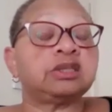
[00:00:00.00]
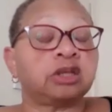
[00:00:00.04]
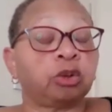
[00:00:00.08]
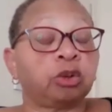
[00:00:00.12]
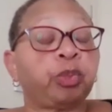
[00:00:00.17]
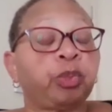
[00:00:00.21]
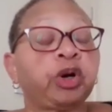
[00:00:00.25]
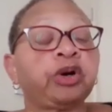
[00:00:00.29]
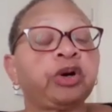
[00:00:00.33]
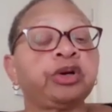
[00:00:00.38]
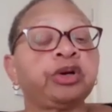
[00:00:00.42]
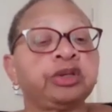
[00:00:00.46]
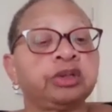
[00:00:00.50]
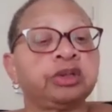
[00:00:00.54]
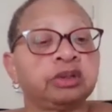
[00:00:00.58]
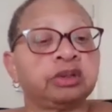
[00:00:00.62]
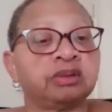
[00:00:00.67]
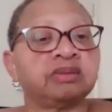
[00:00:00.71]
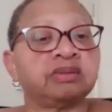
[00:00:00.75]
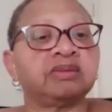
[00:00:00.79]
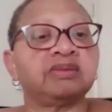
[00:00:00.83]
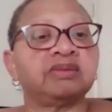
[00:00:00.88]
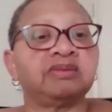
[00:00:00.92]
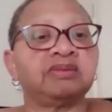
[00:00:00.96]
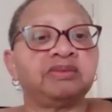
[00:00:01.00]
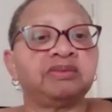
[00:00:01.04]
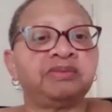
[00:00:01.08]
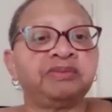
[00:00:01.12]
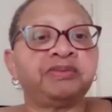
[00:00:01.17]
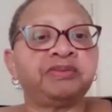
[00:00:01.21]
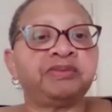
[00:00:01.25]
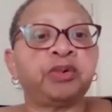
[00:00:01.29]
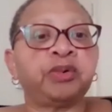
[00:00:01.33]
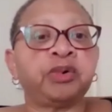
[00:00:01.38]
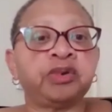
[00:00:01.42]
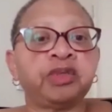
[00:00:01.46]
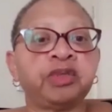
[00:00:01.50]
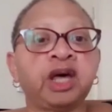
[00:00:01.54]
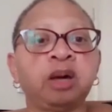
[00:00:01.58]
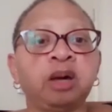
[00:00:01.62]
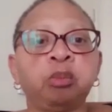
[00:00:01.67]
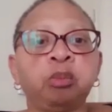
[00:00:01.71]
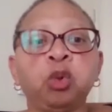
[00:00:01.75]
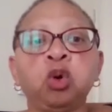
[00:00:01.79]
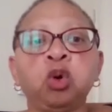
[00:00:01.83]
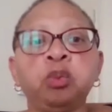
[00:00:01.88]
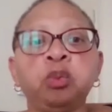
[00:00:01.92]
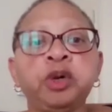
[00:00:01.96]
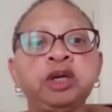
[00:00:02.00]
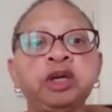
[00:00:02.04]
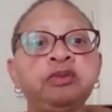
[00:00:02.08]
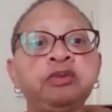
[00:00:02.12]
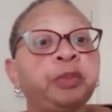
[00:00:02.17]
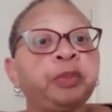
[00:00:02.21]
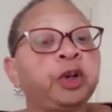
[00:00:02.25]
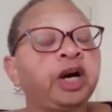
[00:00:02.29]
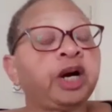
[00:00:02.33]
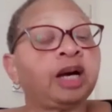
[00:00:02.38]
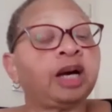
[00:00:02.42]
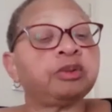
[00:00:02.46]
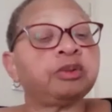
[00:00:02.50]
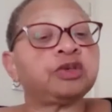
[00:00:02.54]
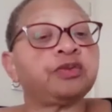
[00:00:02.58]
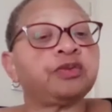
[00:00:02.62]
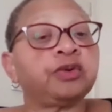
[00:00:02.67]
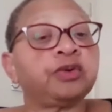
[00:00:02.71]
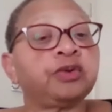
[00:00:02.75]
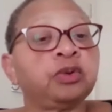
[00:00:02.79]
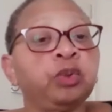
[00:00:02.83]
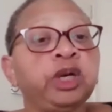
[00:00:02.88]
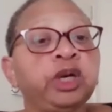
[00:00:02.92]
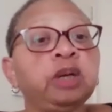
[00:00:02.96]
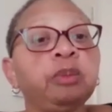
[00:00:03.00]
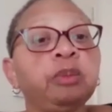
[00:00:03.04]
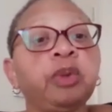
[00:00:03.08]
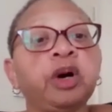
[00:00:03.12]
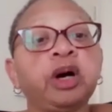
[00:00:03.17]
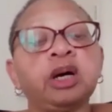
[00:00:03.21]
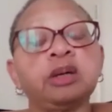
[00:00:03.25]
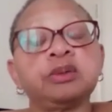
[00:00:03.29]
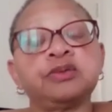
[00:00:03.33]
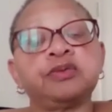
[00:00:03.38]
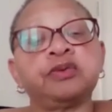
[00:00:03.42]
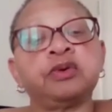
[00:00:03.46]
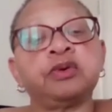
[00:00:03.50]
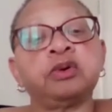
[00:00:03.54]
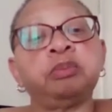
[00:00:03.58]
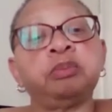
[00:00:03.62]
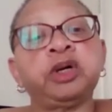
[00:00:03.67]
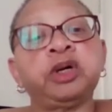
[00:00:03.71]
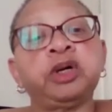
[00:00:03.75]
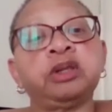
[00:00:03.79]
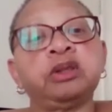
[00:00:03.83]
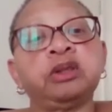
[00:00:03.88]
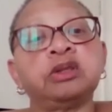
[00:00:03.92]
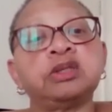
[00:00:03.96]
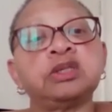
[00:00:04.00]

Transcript: burden for that moment, perhaps for a week, perhaps for a month.